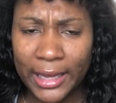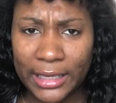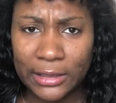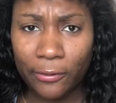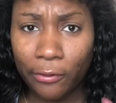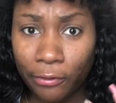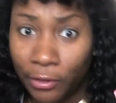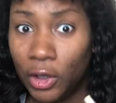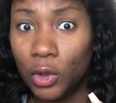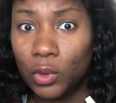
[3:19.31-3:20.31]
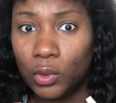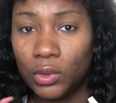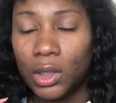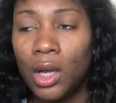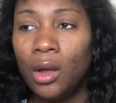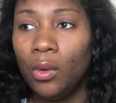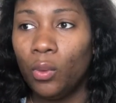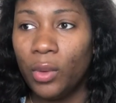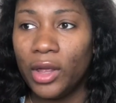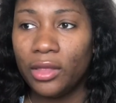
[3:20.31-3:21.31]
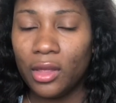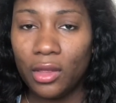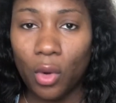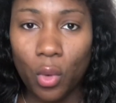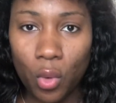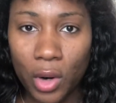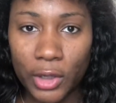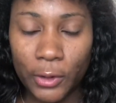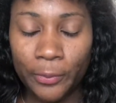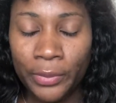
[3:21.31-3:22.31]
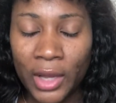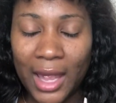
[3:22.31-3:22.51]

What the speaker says: is filled with the oil.